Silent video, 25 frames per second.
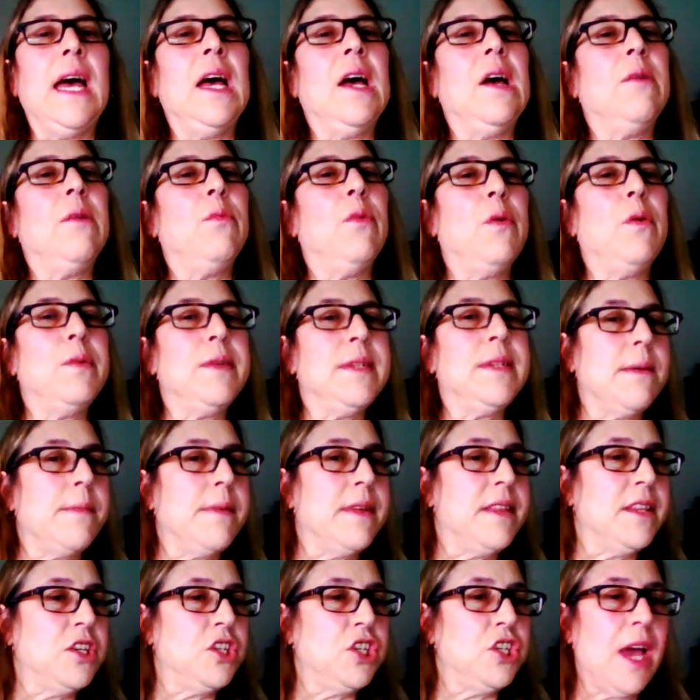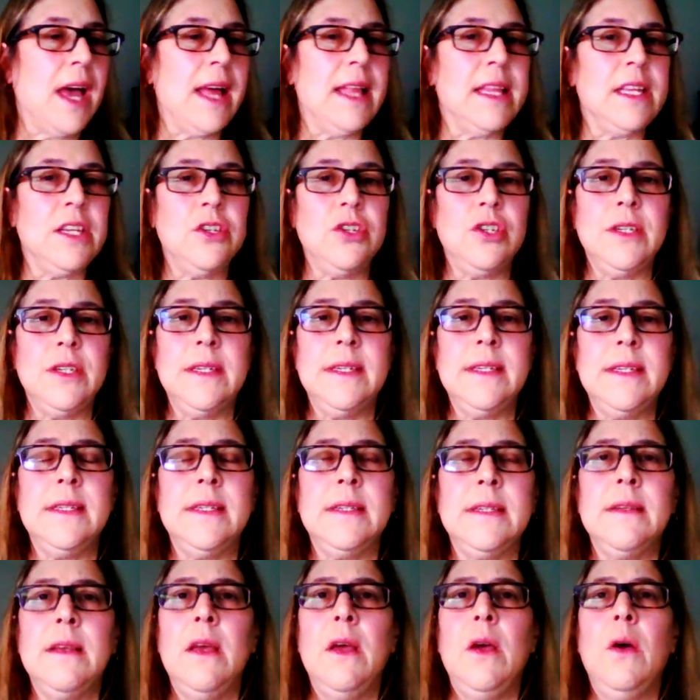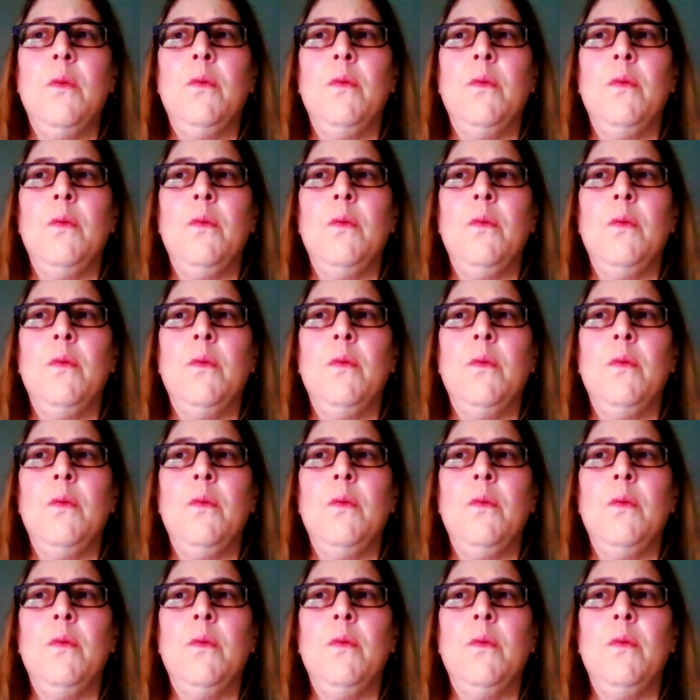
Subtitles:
What were some of the challenges?